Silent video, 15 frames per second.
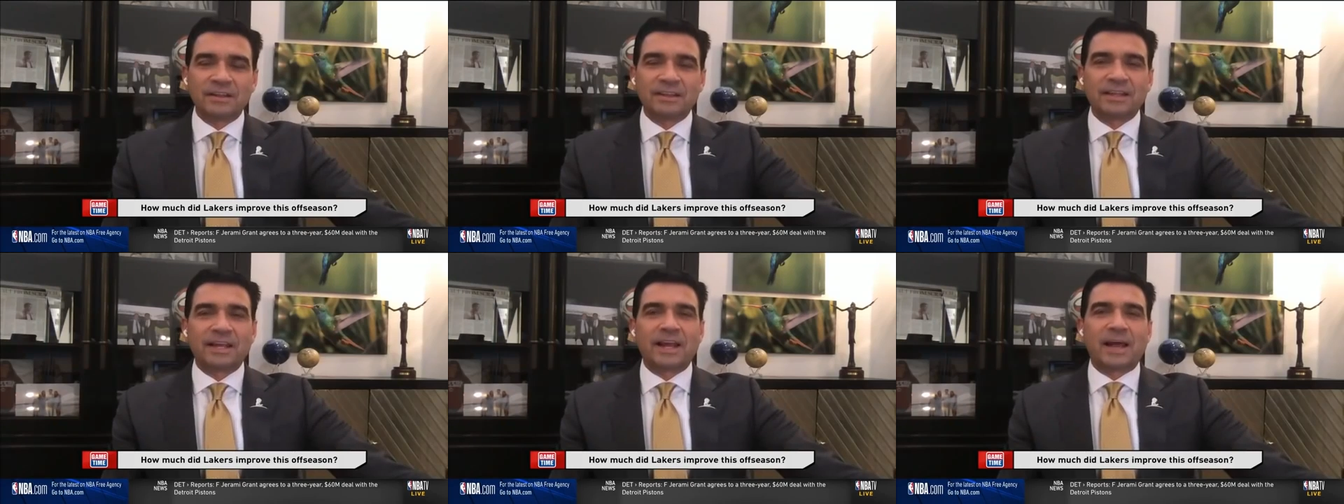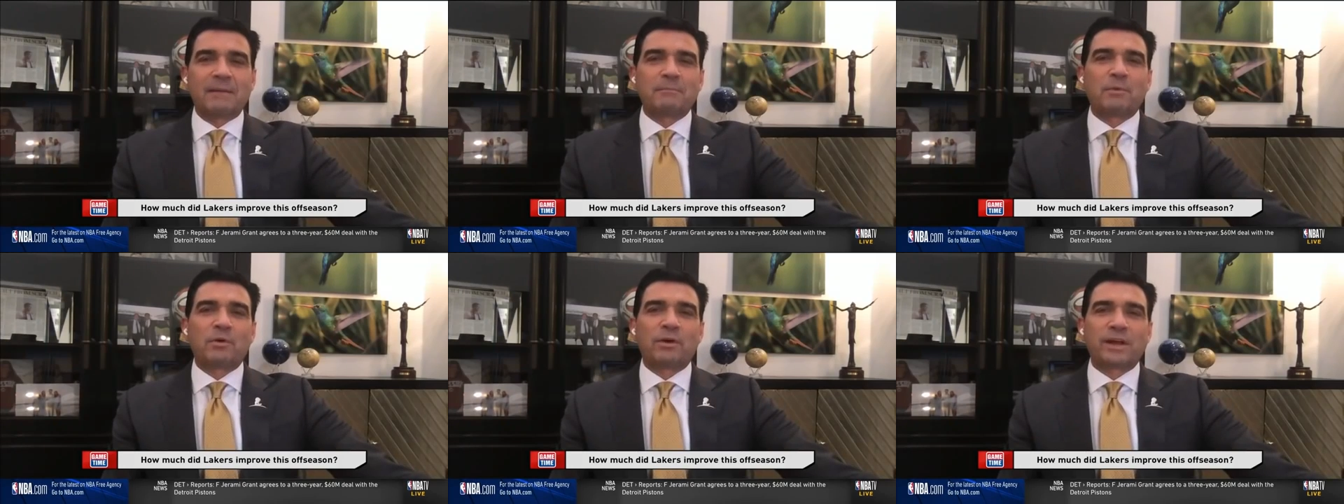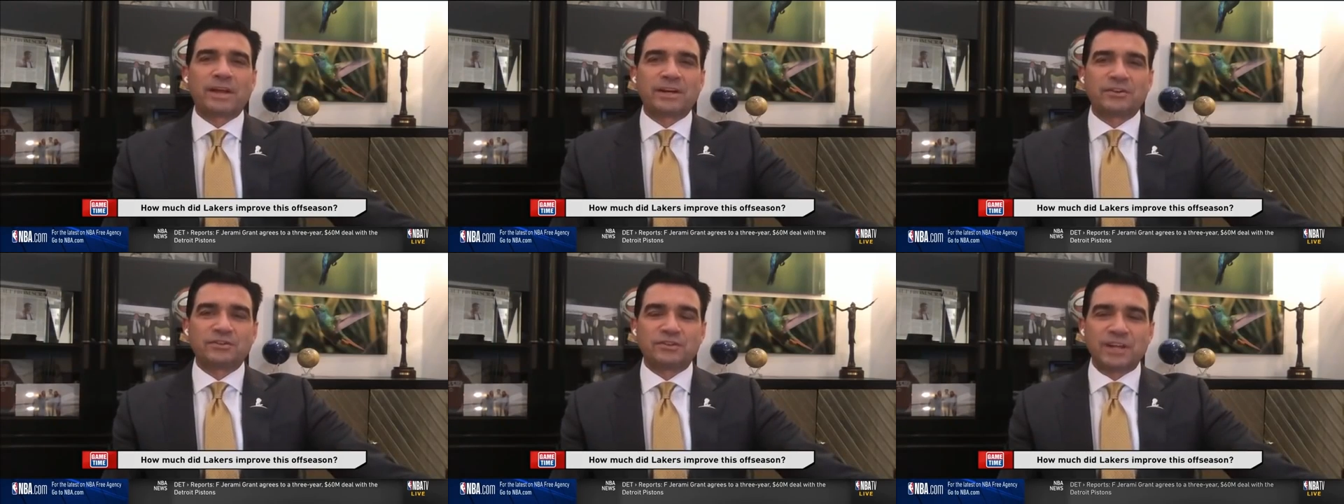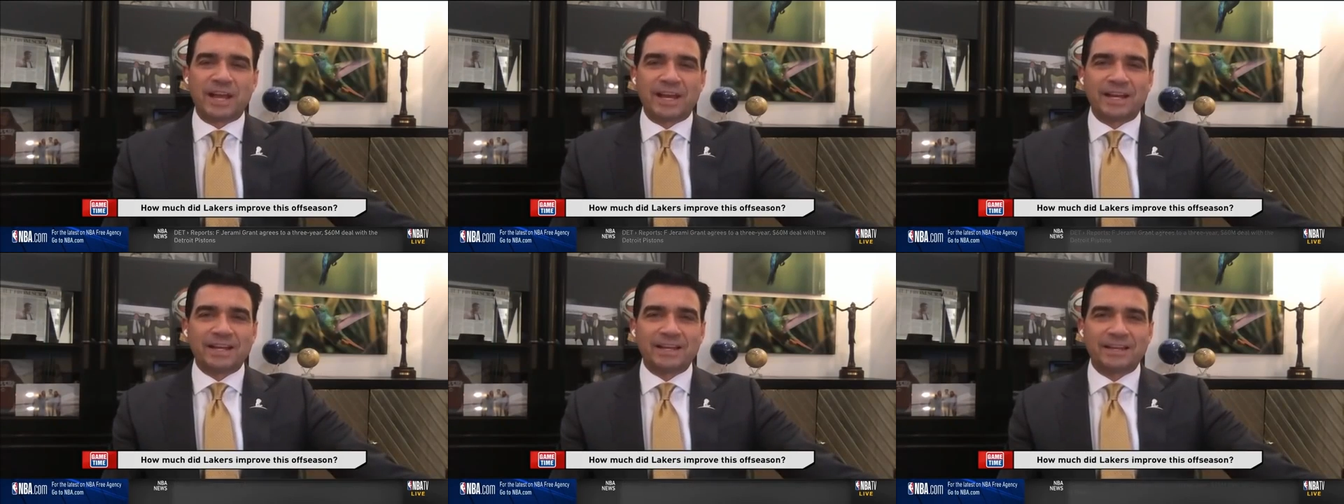They got more
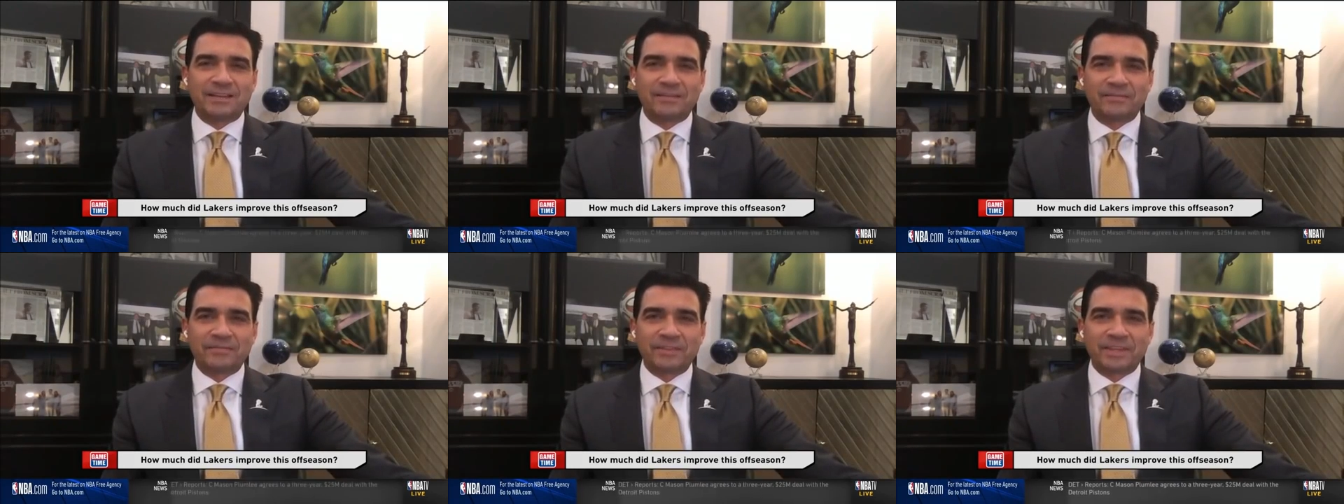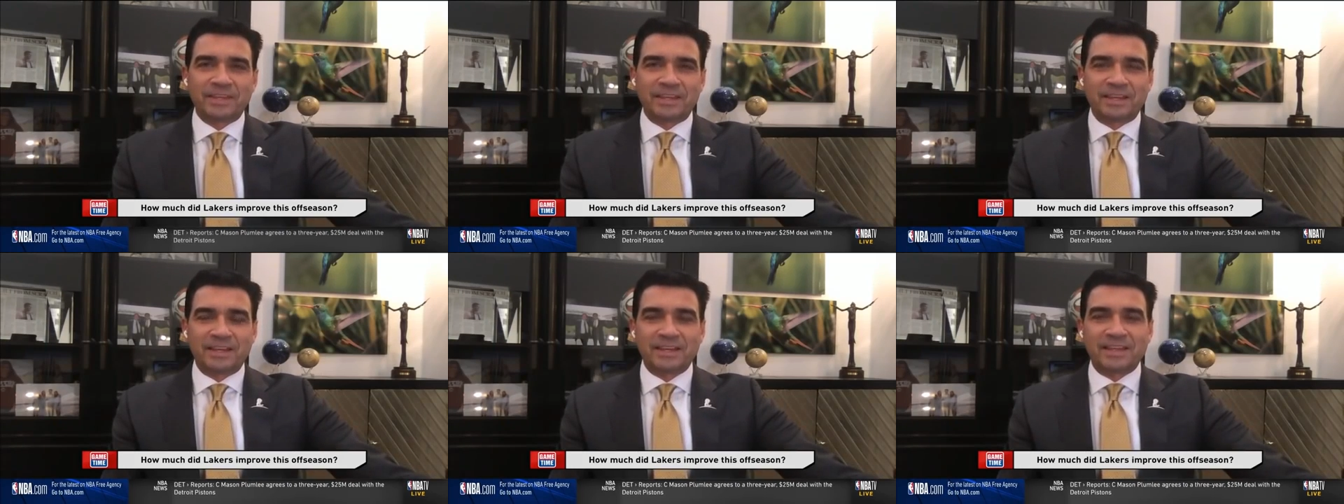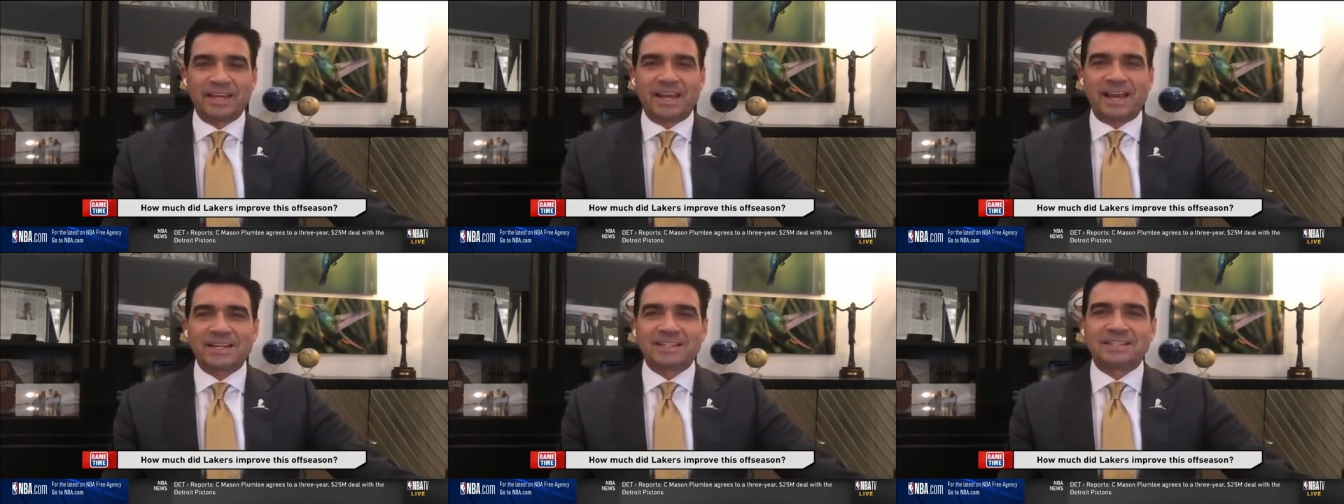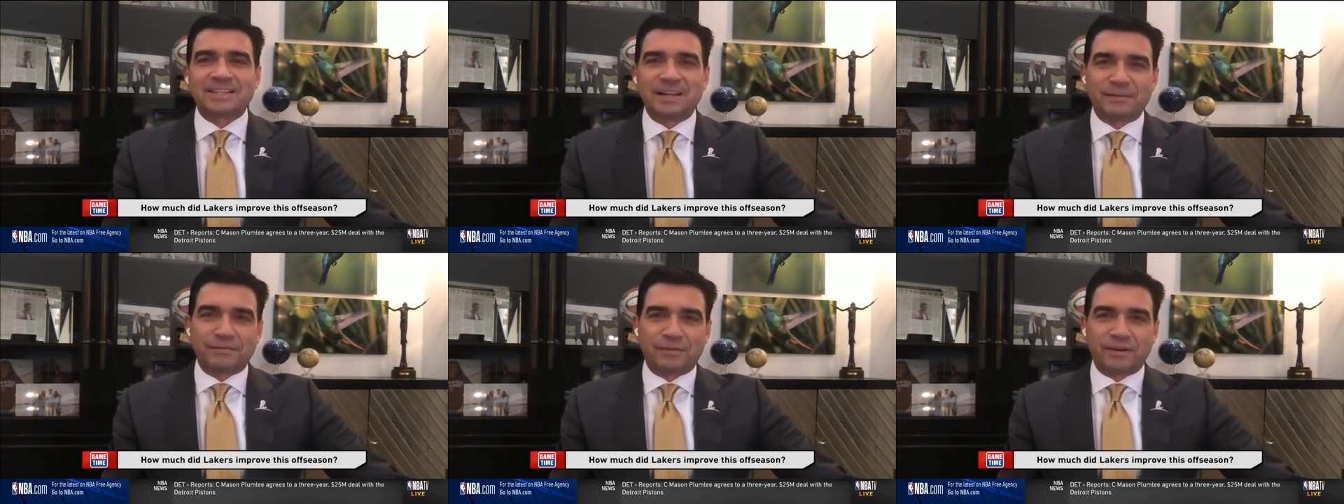energetic. And they got
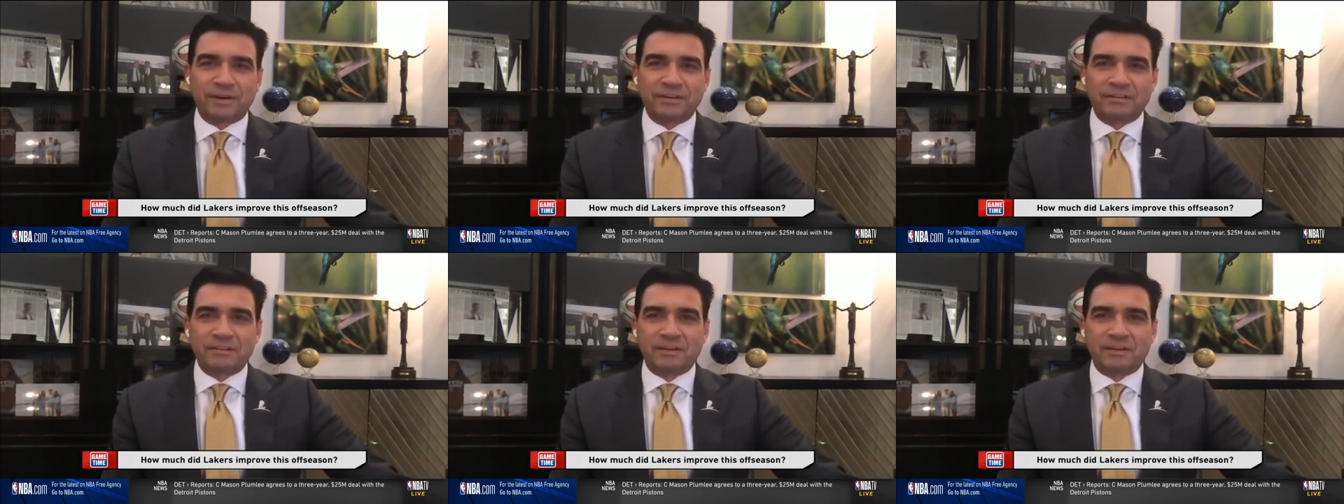different.